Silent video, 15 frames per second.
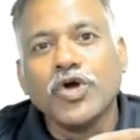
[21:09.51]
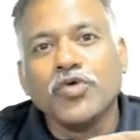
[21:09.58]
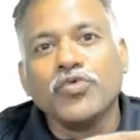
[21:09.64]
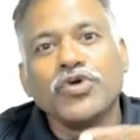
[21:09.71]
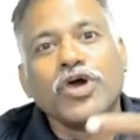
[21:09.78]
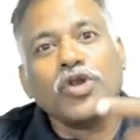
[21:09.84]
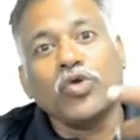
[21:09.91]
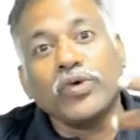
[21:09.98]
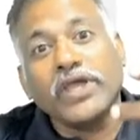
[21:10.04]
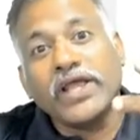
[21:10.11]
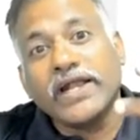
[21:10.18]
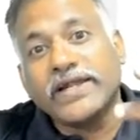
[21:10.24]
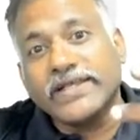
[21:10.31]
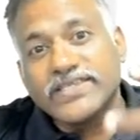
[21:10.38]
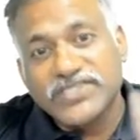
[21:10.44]
We are looking
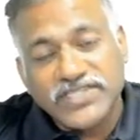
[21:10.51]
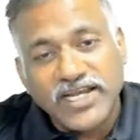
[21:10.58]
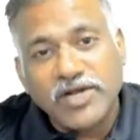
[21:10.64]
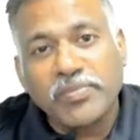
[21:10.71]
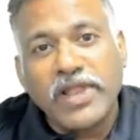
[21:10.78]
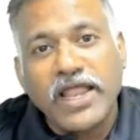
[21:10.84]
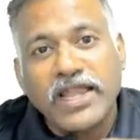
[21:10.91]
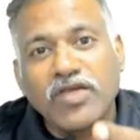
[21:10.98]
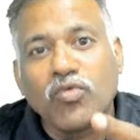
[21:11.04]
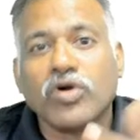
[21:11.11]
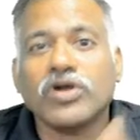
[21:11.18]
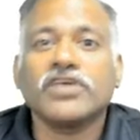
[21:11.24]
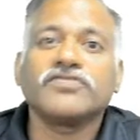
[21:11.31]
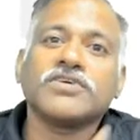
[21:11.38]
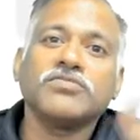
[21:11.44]
at estate planning.
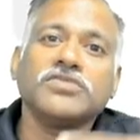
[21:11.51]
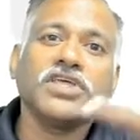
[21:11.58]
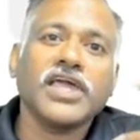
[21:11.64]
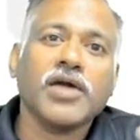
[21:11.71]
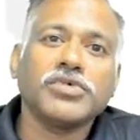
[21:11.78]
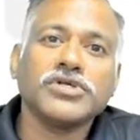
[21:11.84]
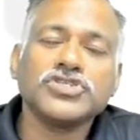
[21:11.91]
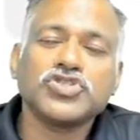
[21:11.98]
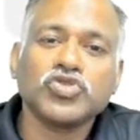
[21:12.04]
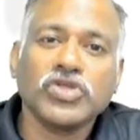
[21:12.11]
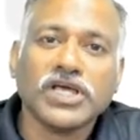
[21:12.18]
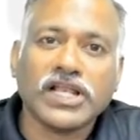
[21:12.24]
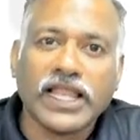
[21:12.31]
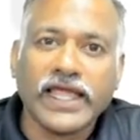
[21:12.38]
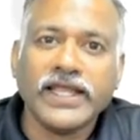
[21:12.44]
What if something happens to
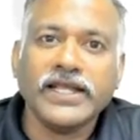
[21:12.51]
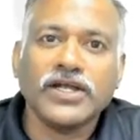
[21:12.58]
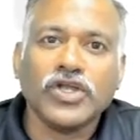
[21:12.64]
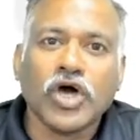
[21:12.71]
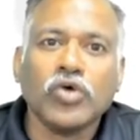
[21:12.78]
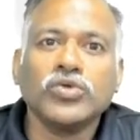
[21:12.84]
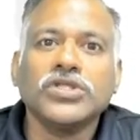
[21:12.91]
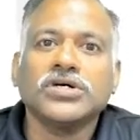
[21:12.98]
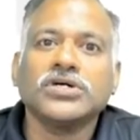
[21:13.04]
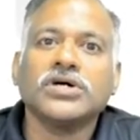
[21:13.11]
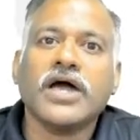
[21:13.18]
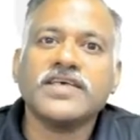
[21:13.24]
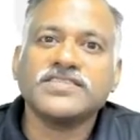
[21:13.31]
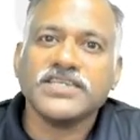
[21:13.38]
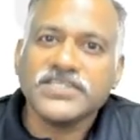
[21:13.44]
the client? How the
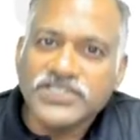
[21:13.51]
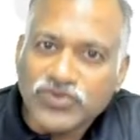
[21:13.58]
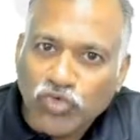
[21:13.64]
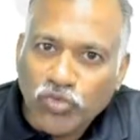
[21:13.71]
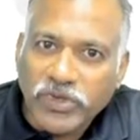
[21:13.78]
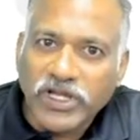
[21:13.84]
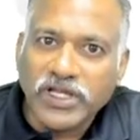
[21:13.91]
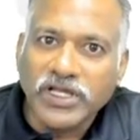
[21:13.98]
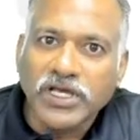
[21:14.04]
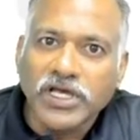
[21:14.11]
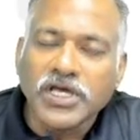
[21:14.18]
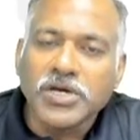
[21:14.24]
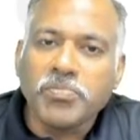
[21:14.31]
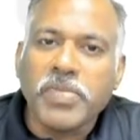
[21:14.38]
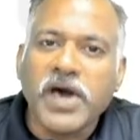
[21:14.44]
assets would be
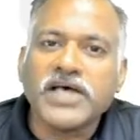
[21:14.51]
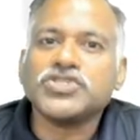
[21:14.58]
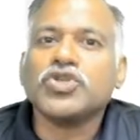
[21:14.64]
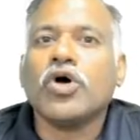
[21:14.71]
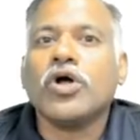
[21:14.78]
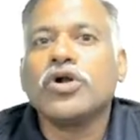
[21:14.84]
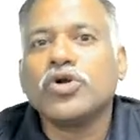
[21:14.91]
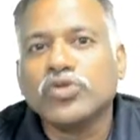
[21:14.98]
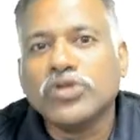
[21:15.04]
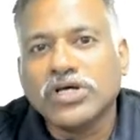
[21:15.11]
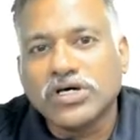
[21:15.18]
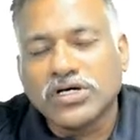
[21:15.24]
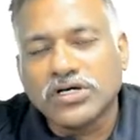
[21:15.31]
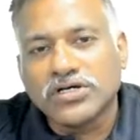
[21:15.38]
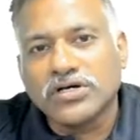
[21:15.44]
passed on to
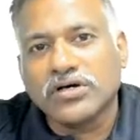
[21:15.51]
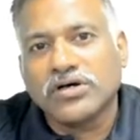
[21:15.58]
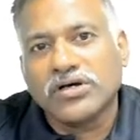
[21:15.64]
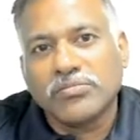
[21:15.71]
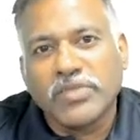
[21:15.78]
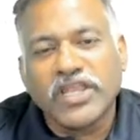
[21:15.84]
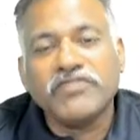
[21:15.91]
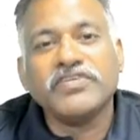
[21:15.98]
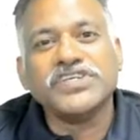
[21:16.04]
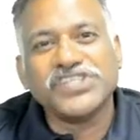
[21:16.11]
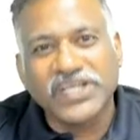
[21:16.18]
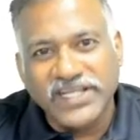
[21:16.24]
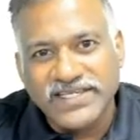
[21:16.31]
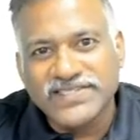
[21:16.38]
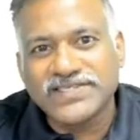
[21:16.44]
the
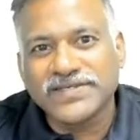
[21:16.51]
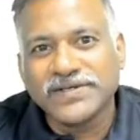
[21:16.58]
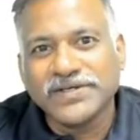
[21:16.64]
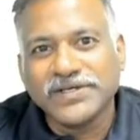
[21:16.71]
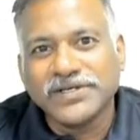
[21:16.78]
beneficiaries,